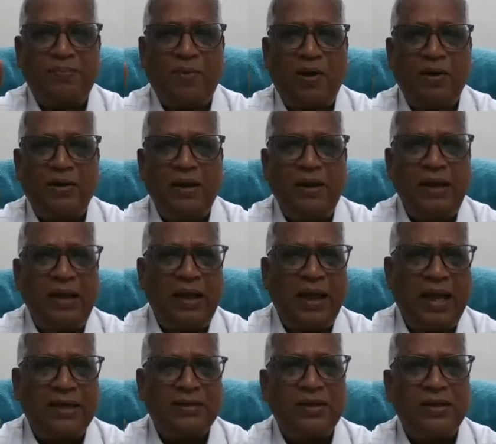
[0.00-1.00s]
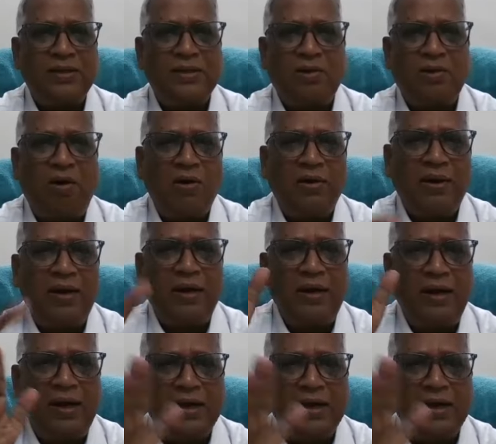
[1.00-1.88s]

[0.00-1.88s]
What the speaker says: Party has started